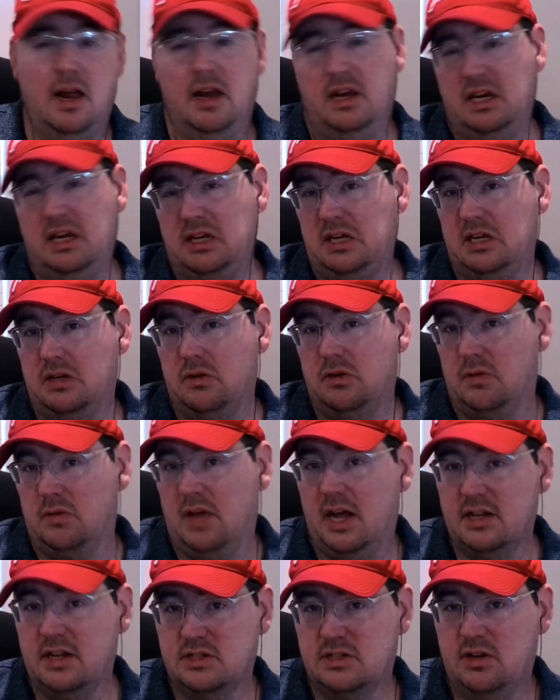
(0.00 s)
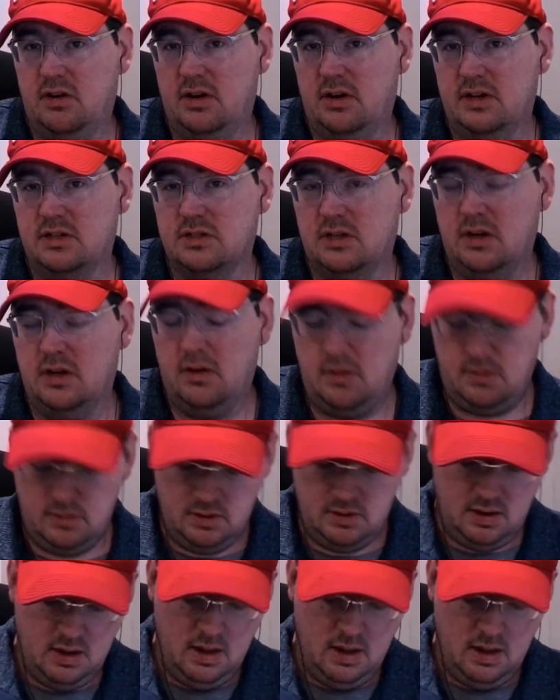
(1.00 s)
I need to do that series still.